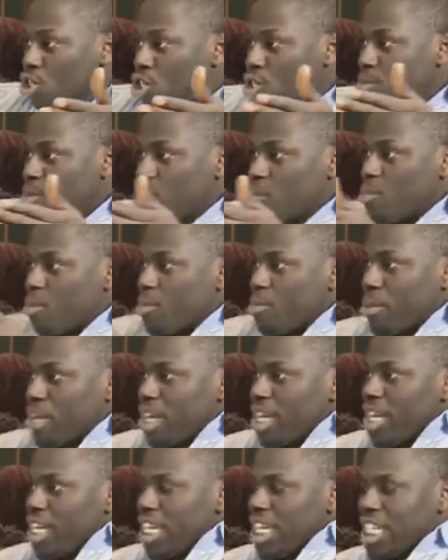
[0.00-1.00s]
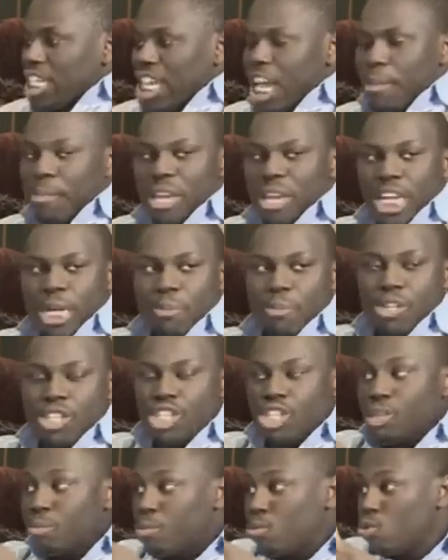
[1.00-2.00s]
You must be bringing Islamic
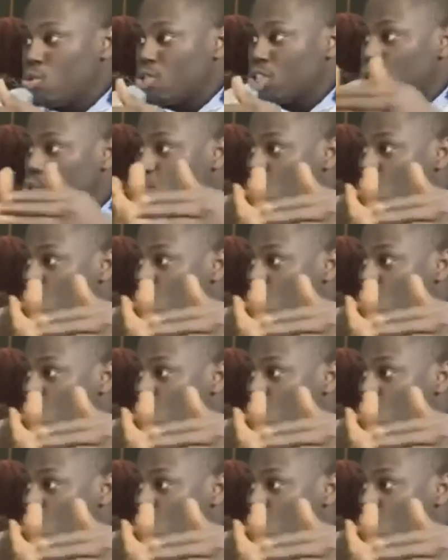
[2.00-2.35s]
principles